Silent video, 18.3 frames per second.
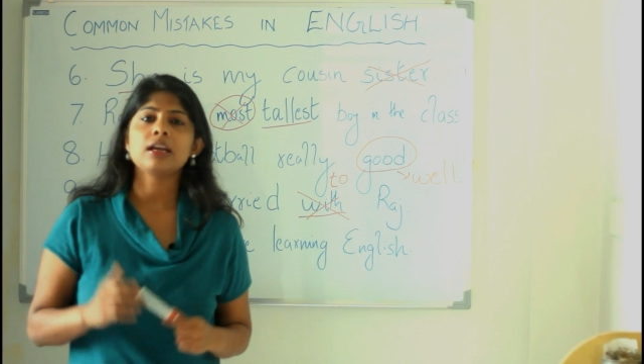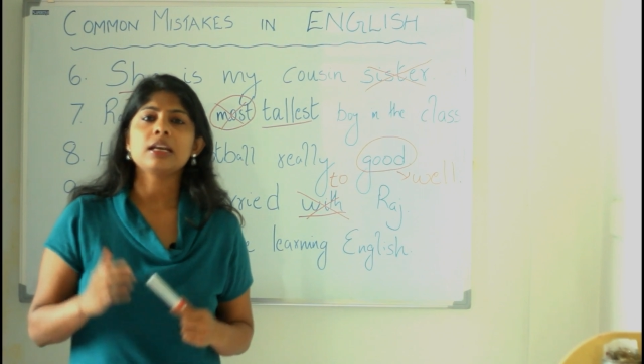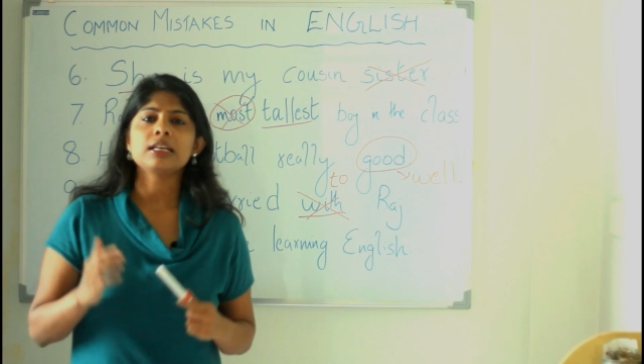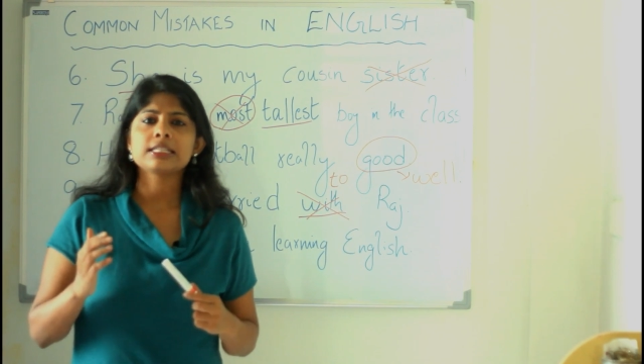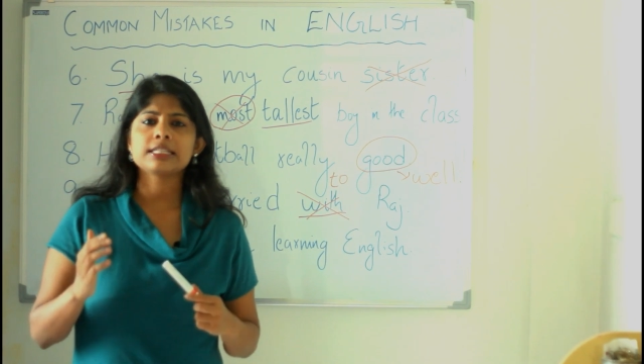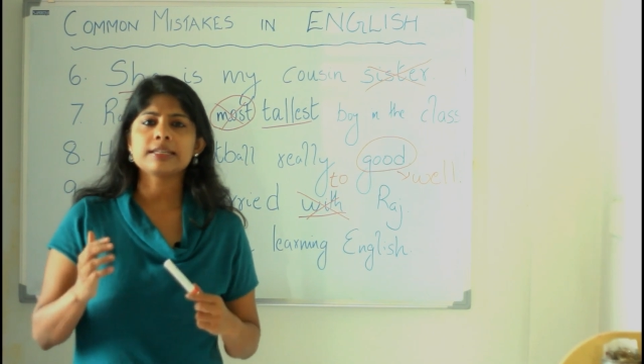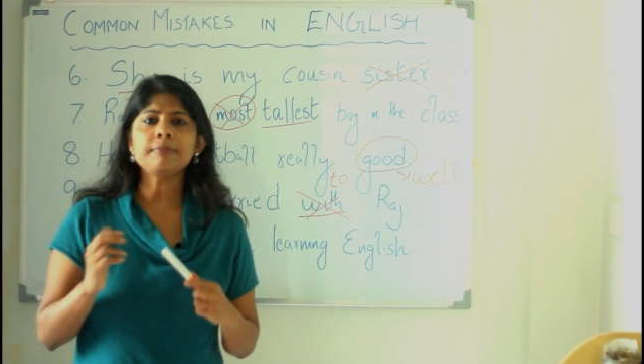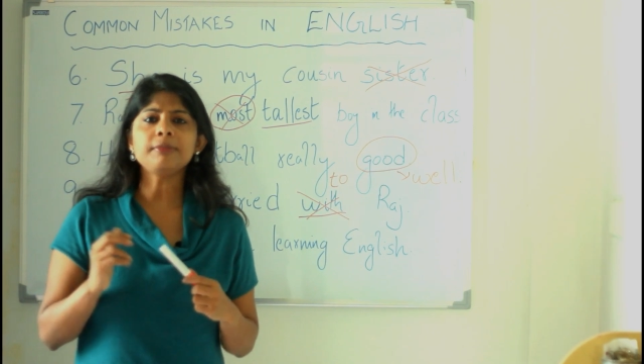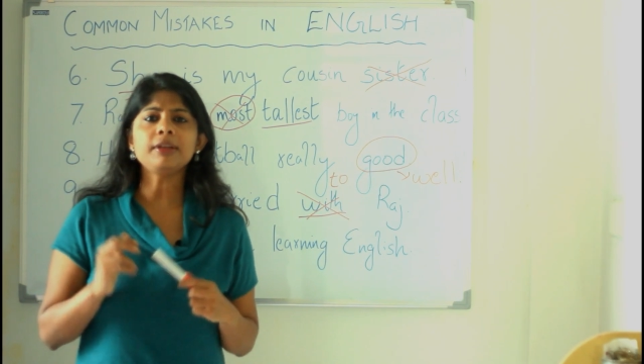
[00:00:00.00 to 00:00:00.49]

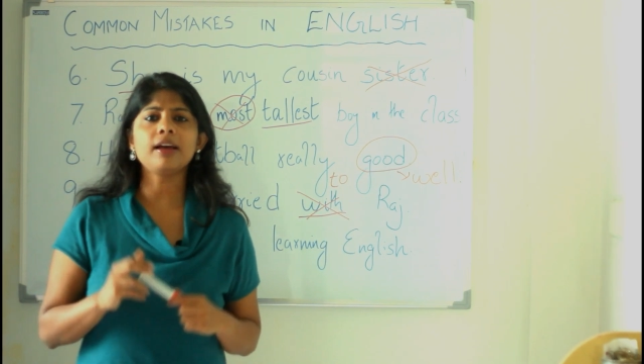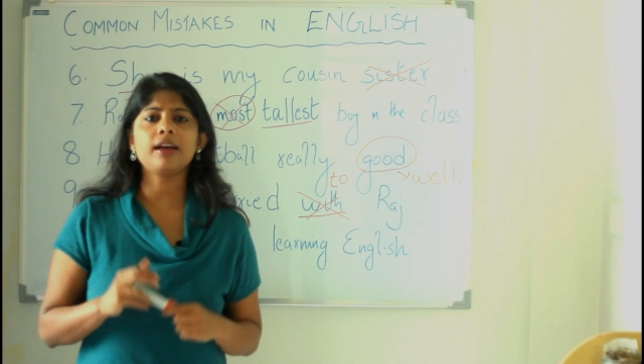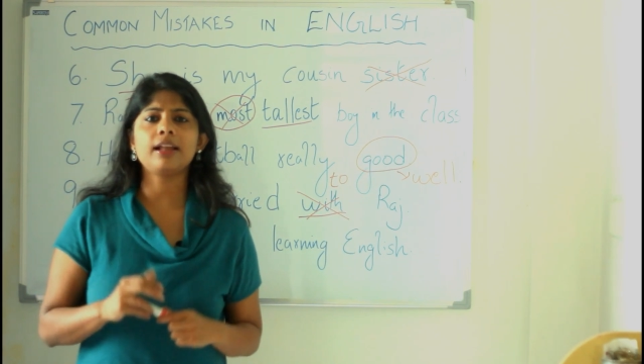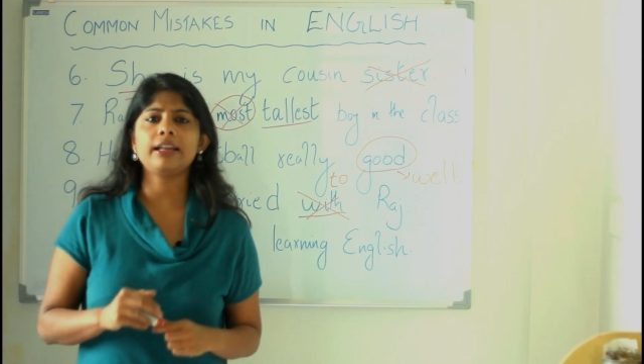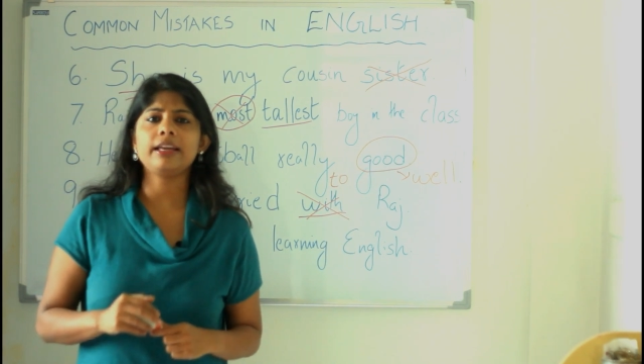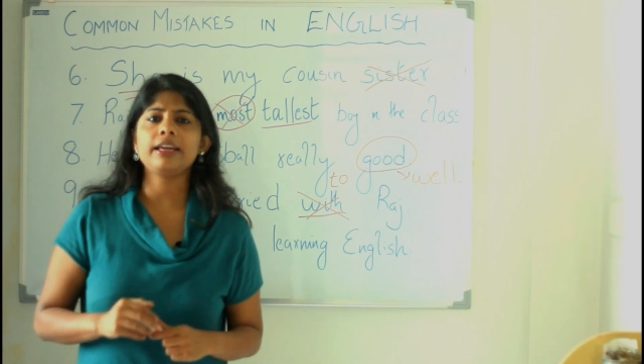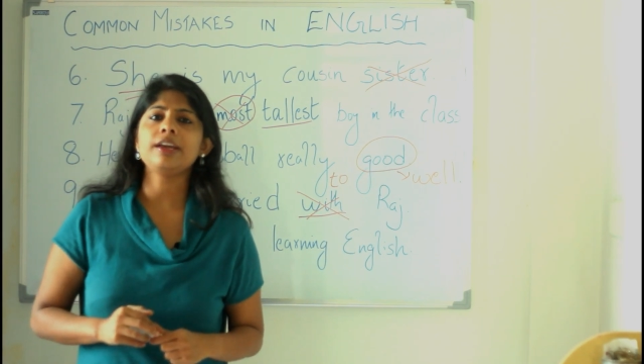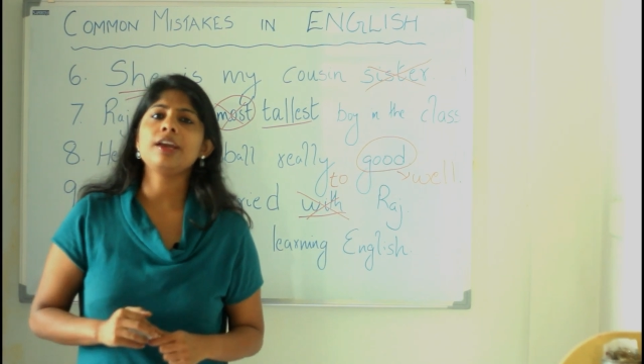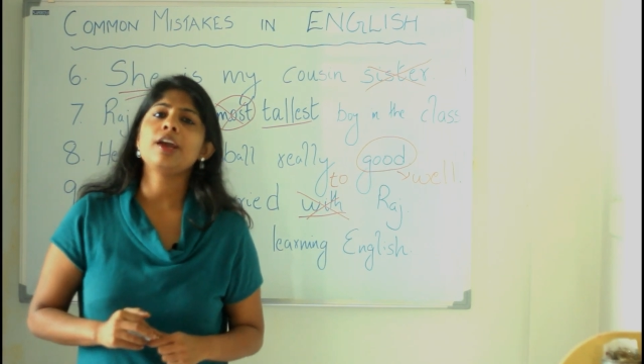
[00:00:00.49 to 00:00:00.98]

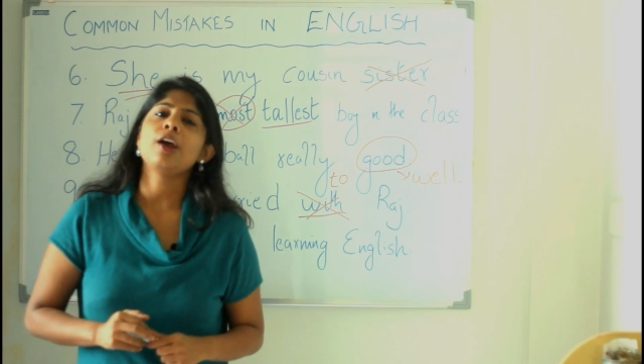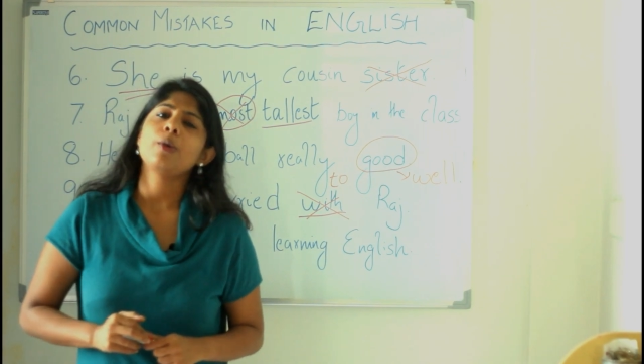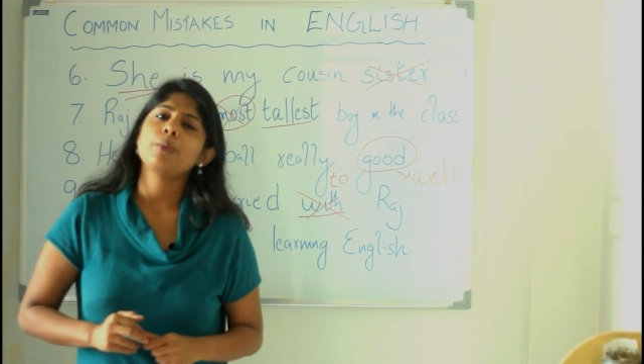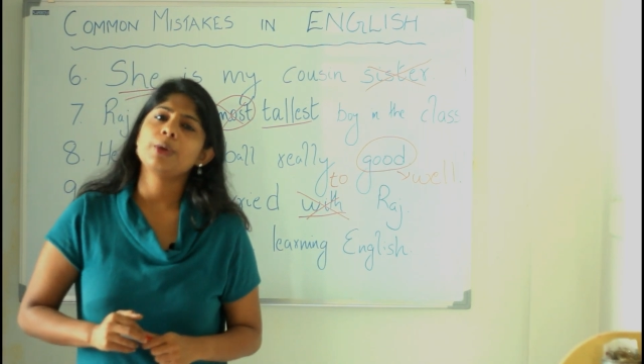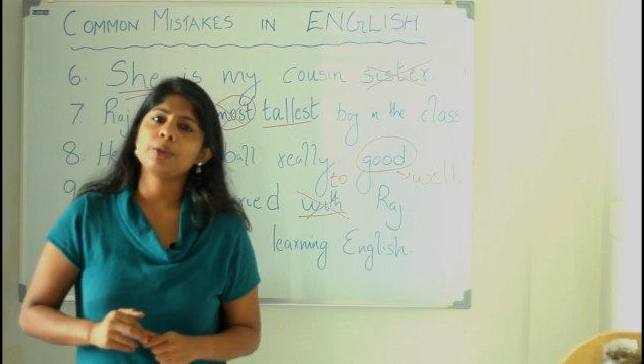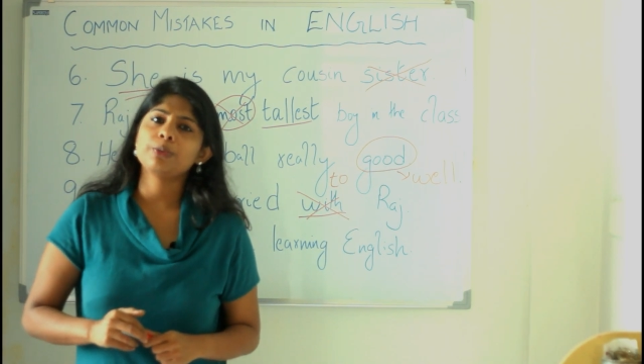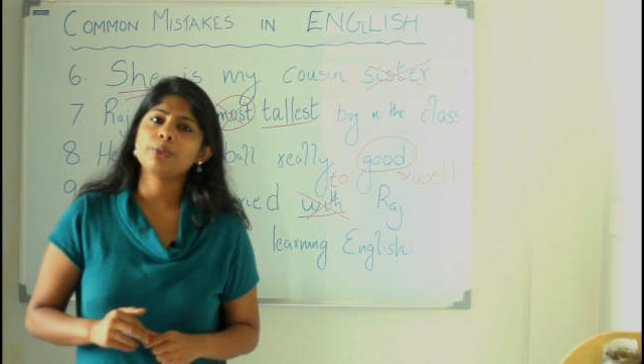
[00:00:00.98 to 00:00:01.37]
Similarly, with